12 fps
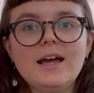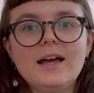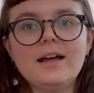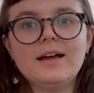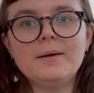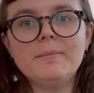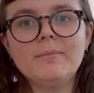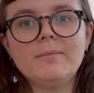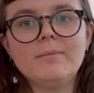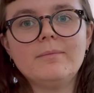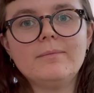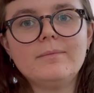but
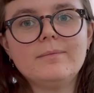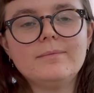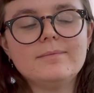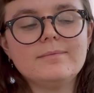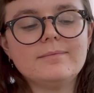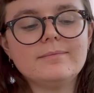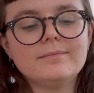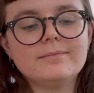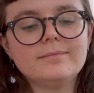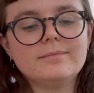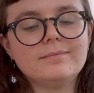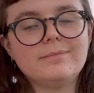I'm
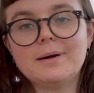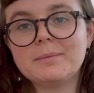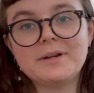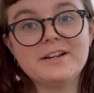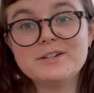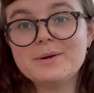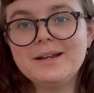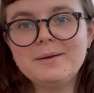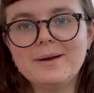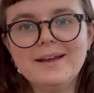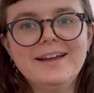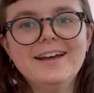going to do it anyway.